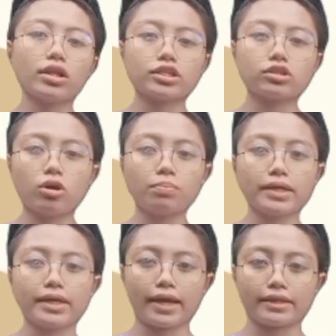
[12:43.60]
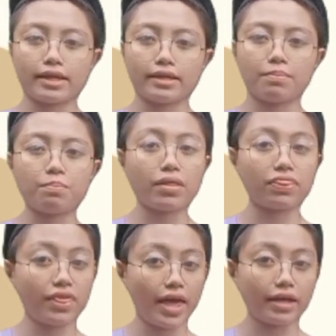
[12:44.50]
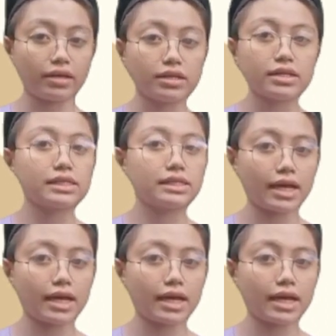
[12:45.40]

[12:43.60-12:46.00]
Call it complicated, but then,